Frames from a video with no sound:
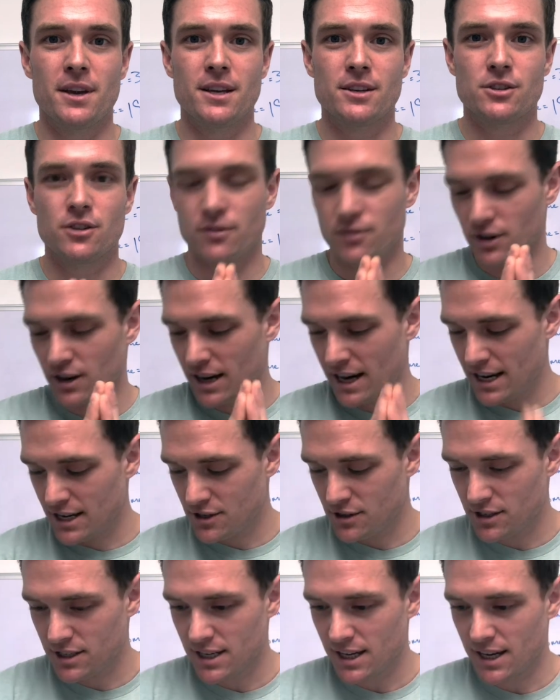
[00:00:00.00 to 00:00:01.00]
So if you're
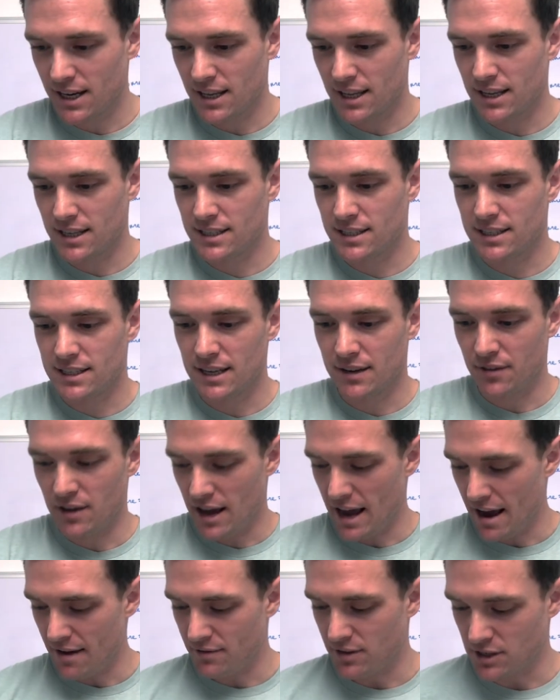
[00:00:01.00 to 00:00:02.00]
interested in this, if you
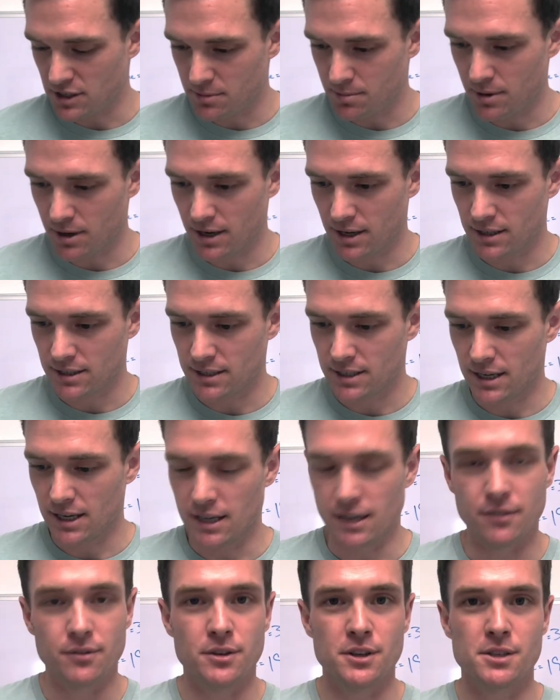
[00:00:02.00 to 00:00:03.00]
haven't experienced any
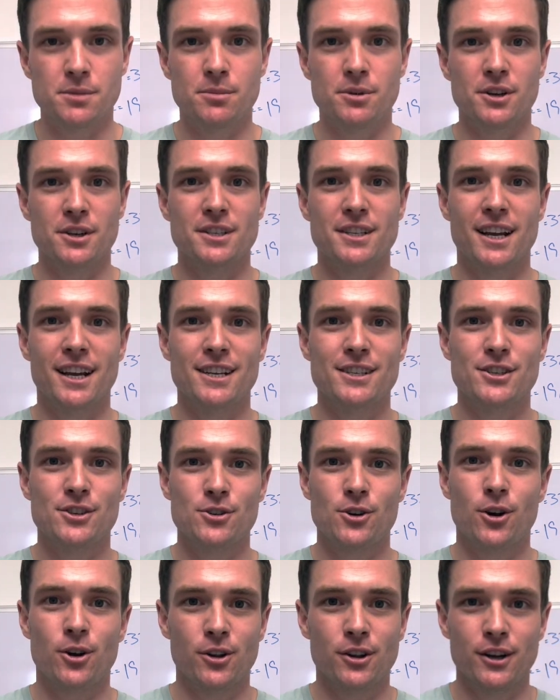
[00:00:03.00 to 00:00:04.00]
of these books, I
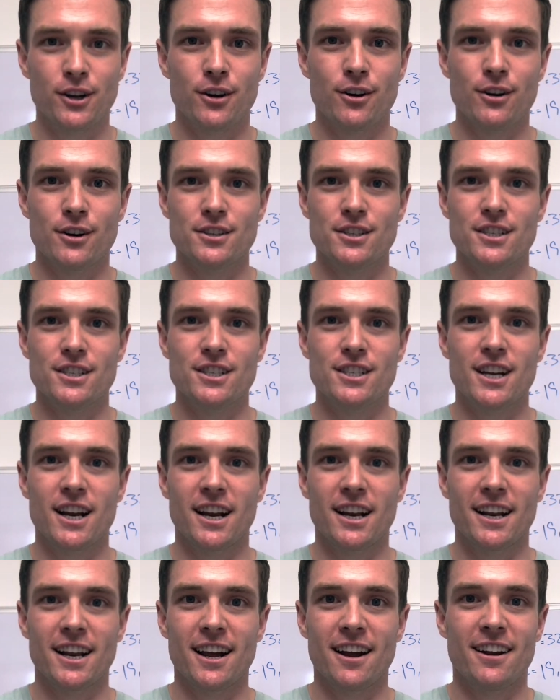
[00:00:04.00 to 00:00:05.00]
strongly encourage you to check
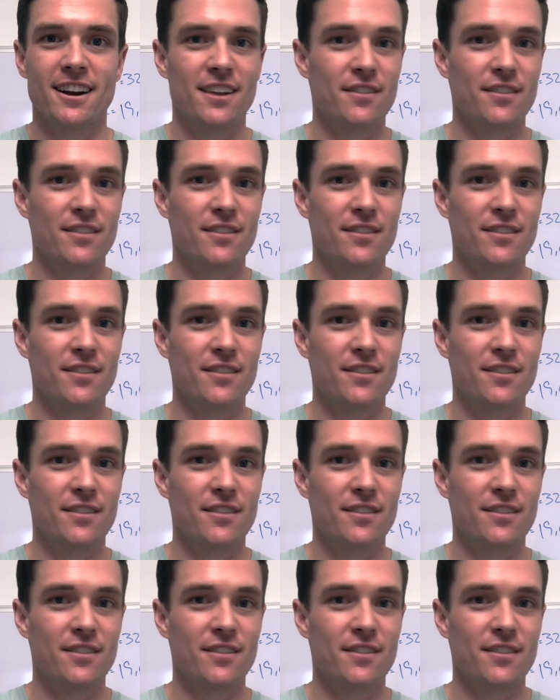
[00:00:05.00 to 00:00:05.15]
it out.